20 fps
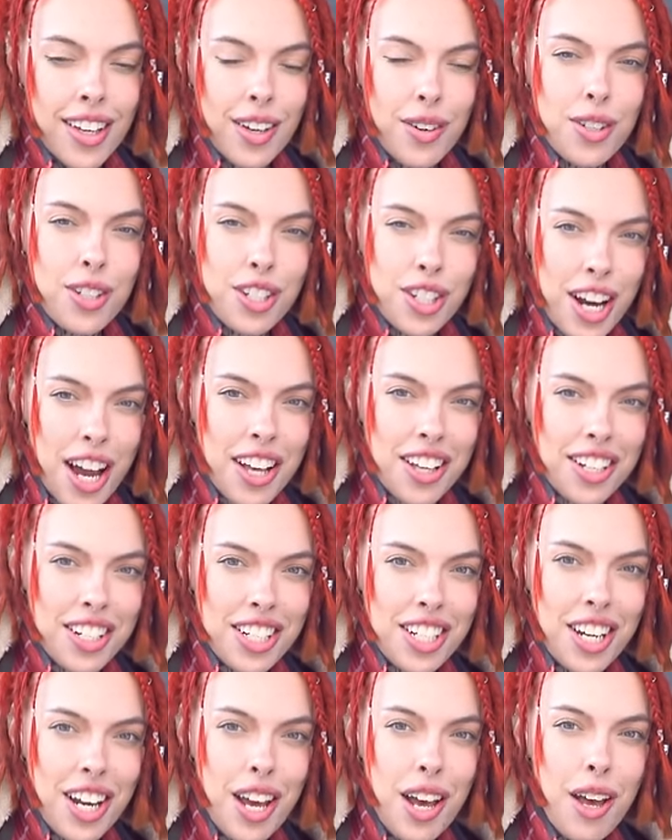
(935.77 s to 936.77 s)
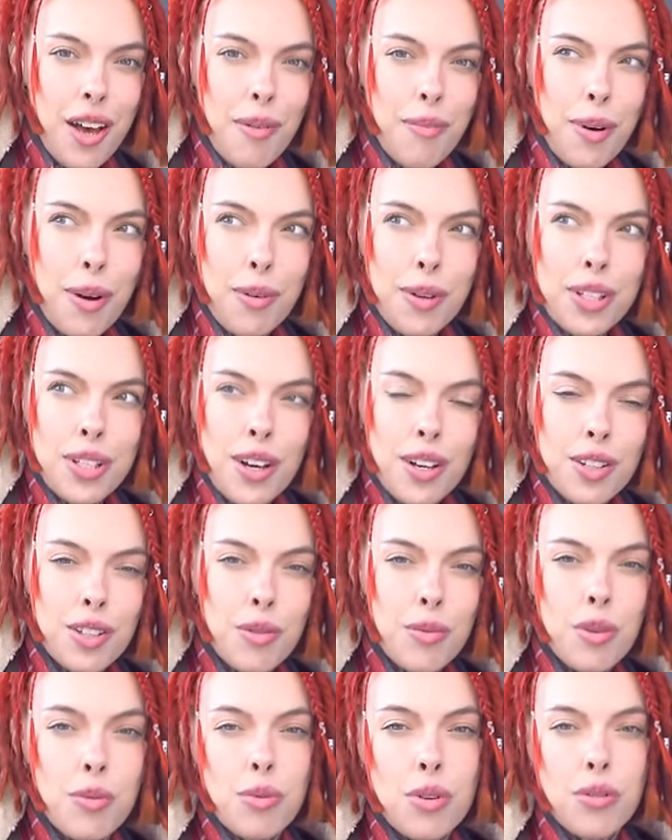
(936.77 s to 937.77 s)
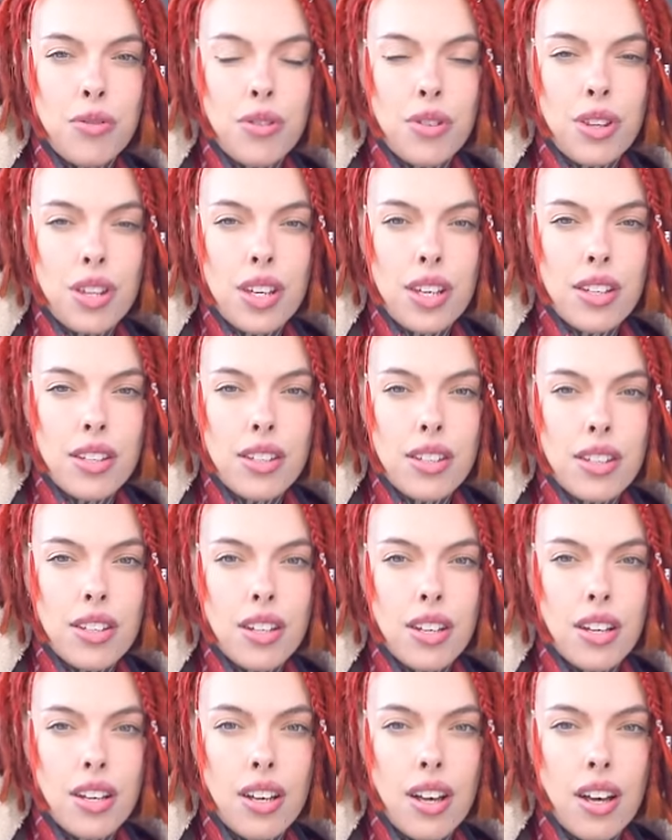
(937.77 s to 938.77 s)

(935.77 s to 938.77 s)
a challenge. But we saw so many beautiful things